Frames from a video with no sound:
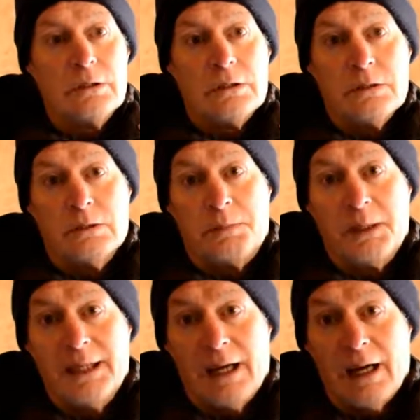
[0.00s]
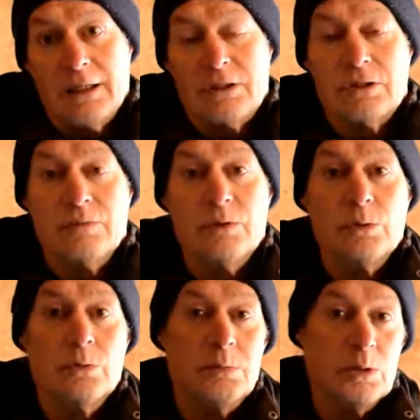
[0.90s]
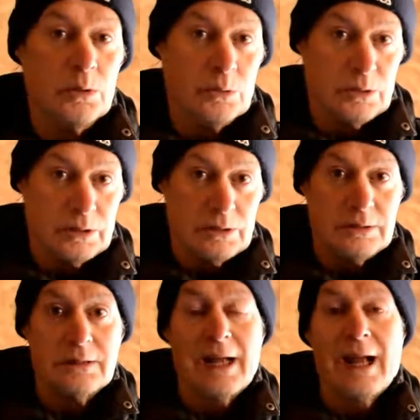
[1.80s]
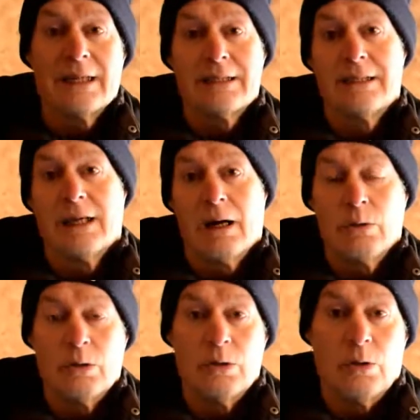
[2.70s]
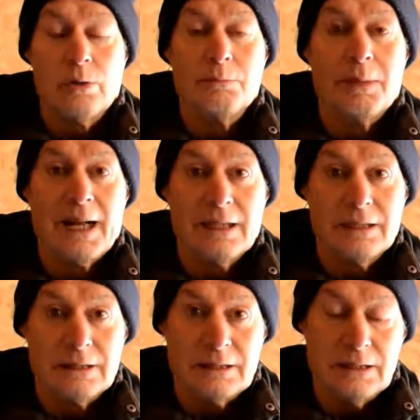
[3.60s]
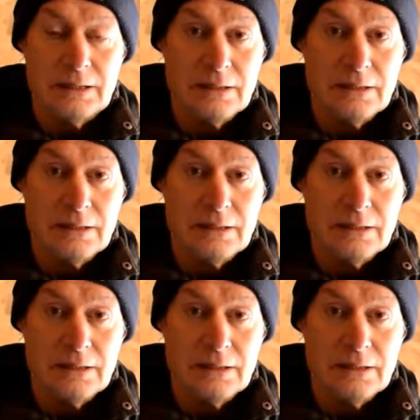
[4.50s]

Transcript: the pH of your blood, acid-alkaline balance in the